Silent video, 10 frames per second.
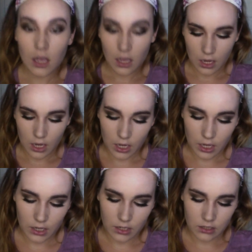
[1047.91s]

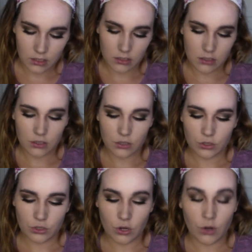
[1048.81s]
And
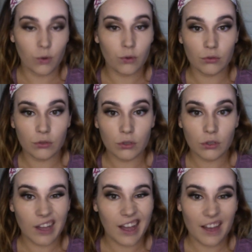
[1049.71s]
so
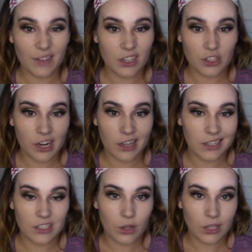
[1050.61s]
I have not tried,
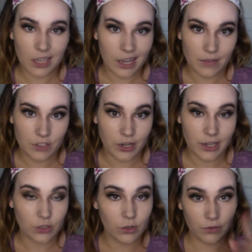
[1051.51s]
that's the only thing I haven't
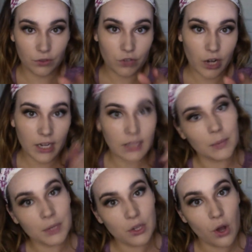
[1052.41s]
tried. So if you've tried it, let
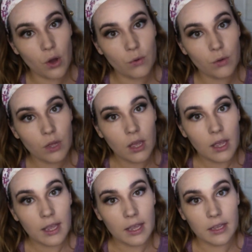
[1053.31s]
me know
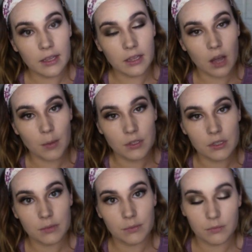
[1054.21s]
in the comment
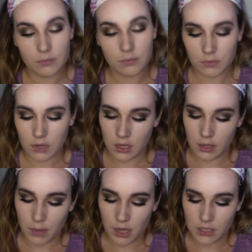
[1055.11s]

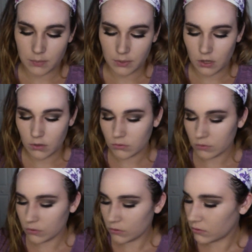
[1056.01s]
box below.
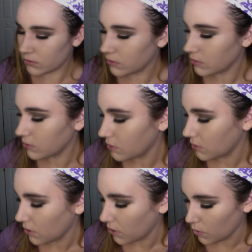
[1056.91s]

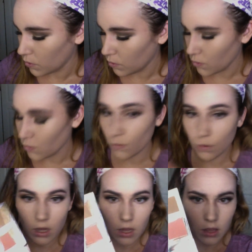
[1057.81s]
Ooh,
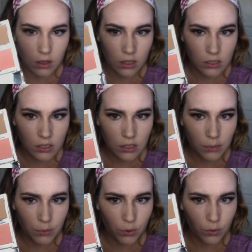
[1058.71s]
this is a
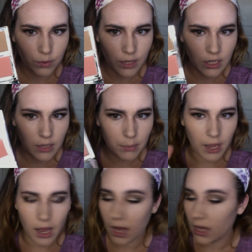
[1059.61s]
pretty
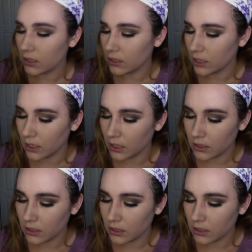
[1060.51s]
palette.